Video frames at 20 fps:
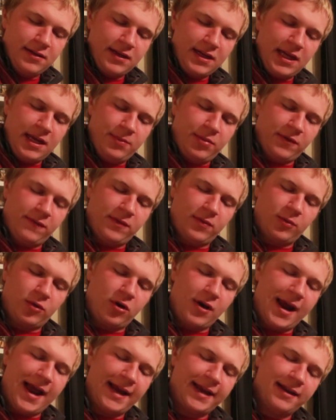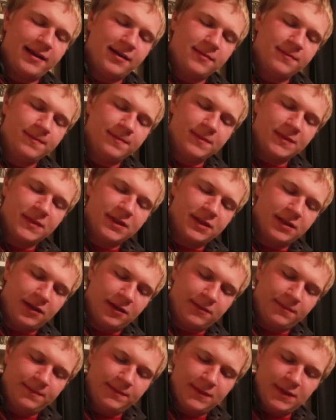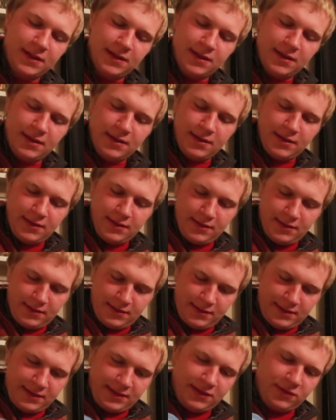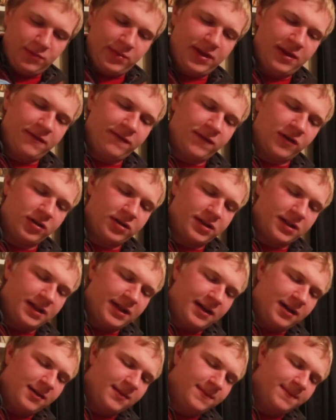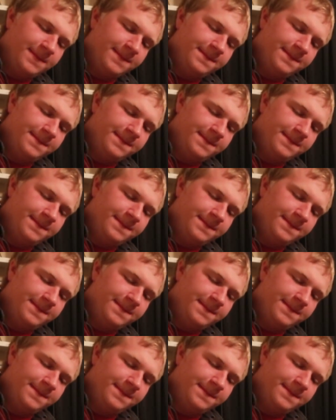keep it from cracking. So this will be the first layer.